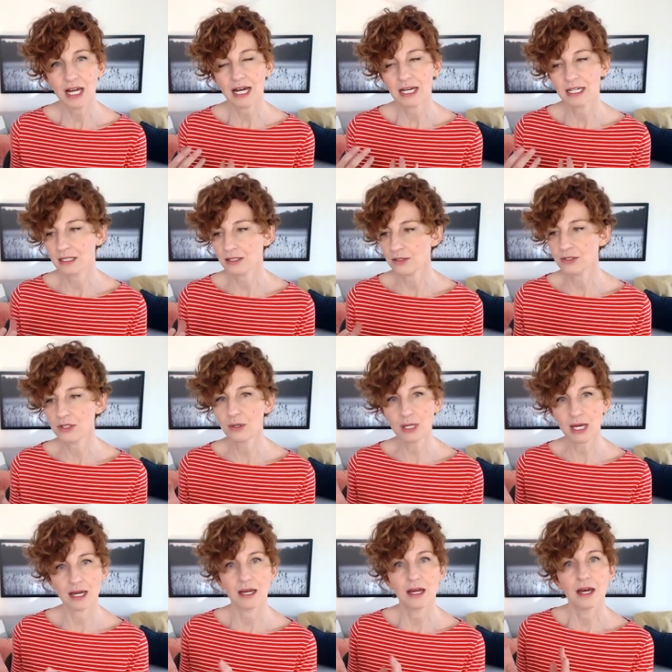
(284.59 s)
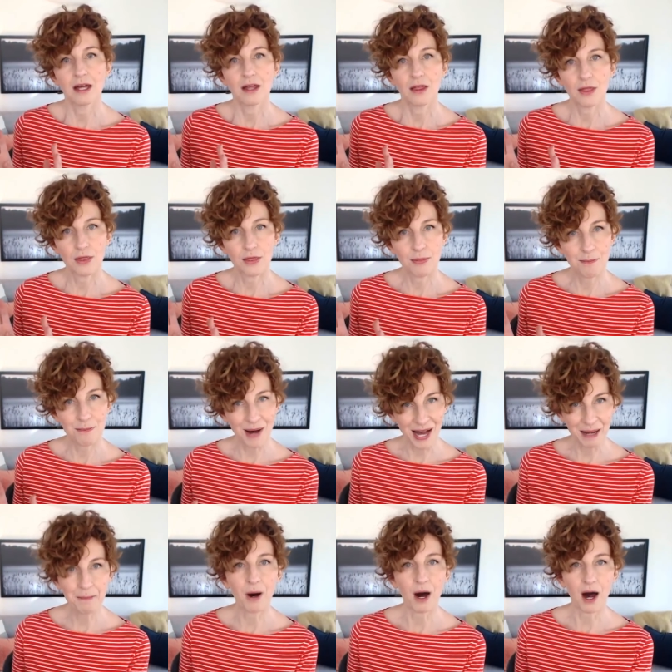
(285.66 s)
And I learned okay,
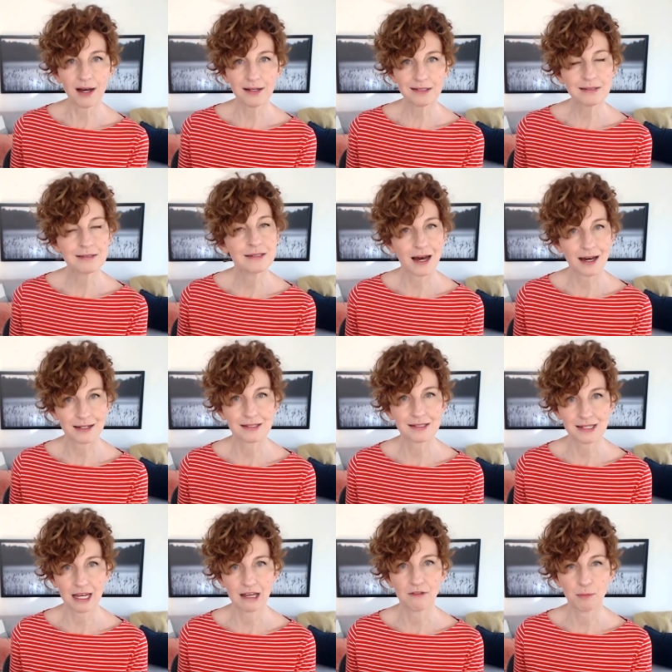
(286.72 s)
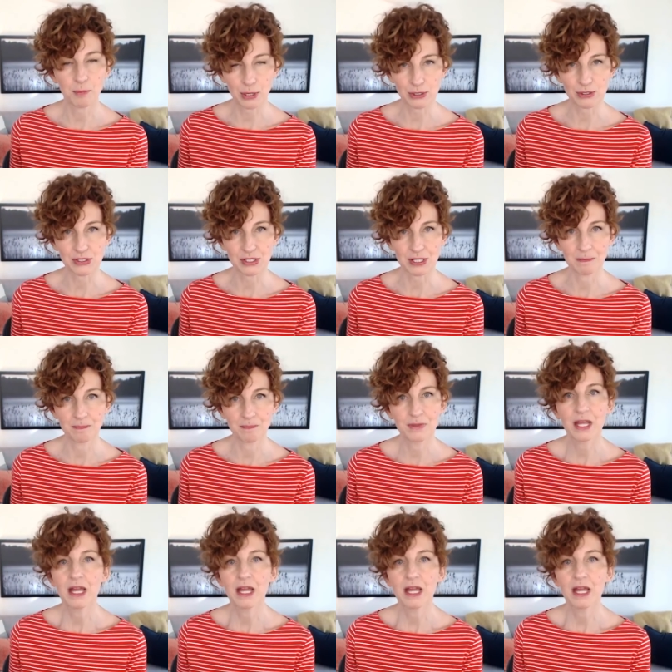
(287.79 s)
my boss, not a safe person.